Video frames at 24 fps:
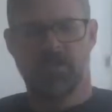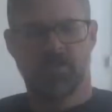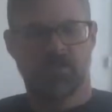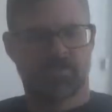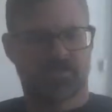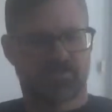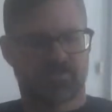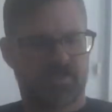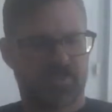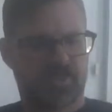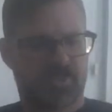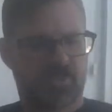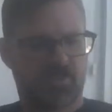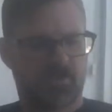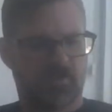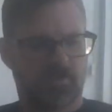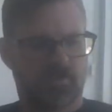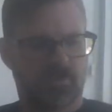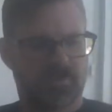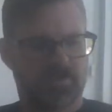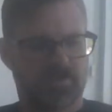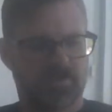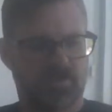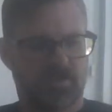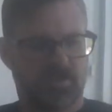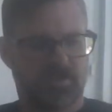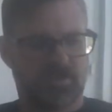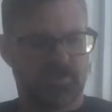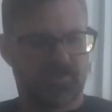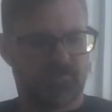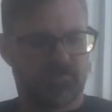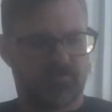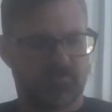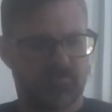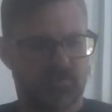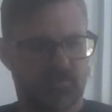Setting calculation line
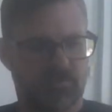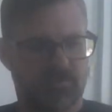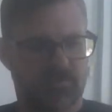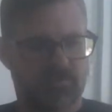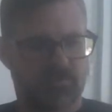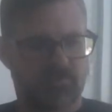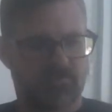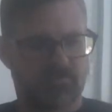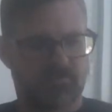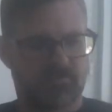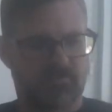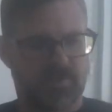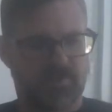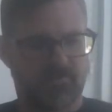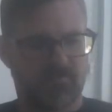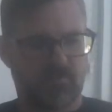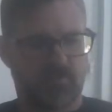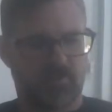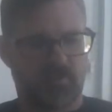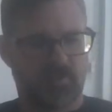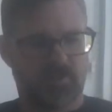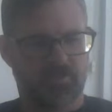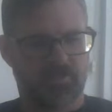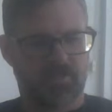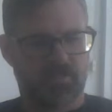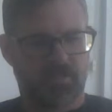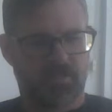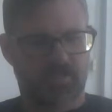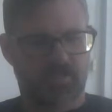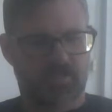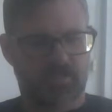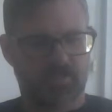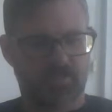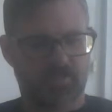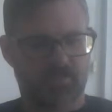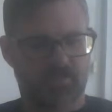interference, 5 lines and
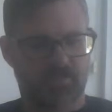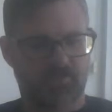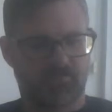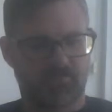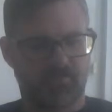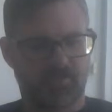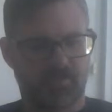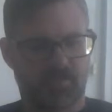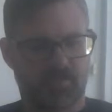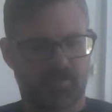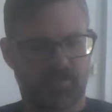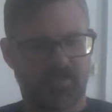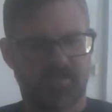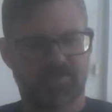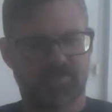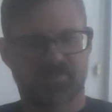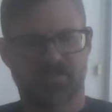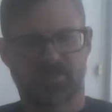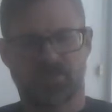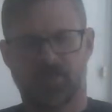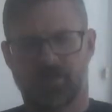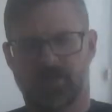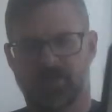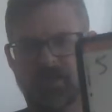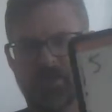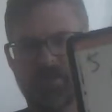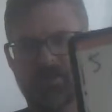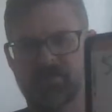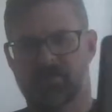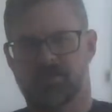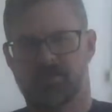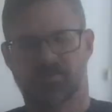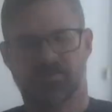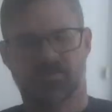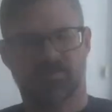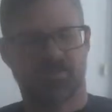line conditions of 9 set line
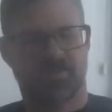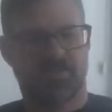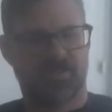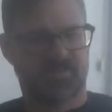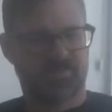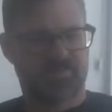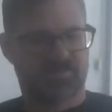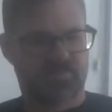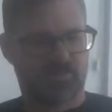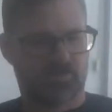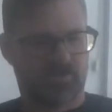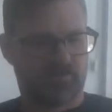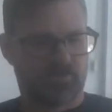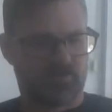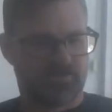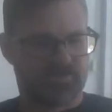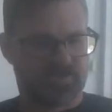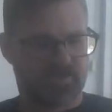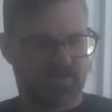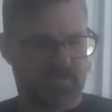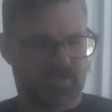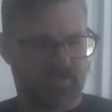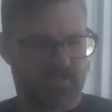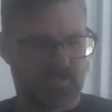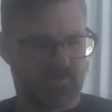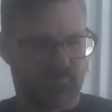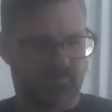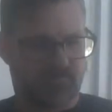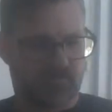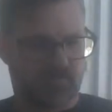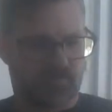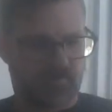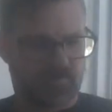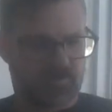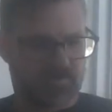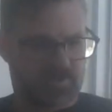conditions, 9 circles and line
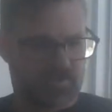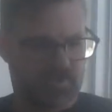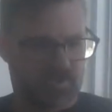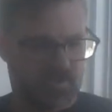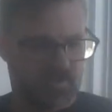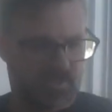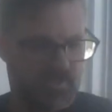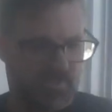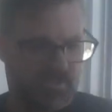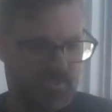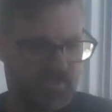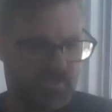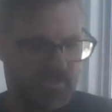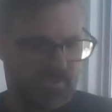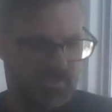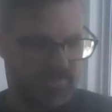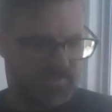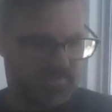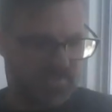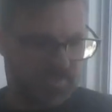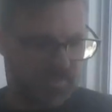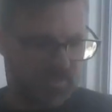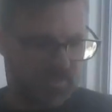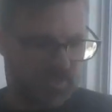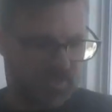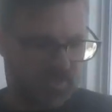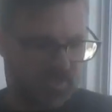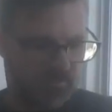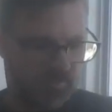interference, and setting line